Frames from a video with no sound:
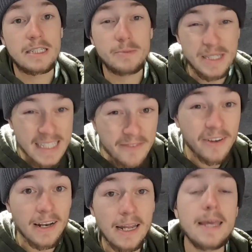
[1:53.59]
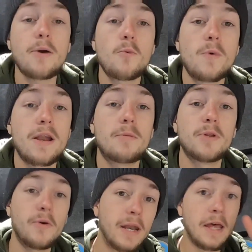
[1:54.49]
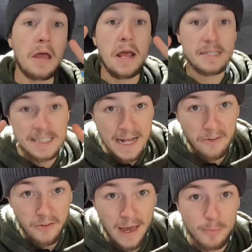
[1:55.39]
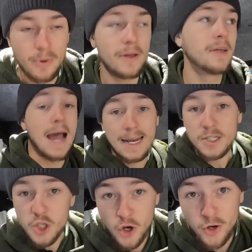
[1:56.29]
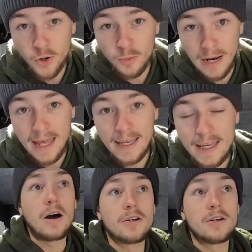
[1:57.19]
specifically when I'm doing a stealth camp, and it's turn up late.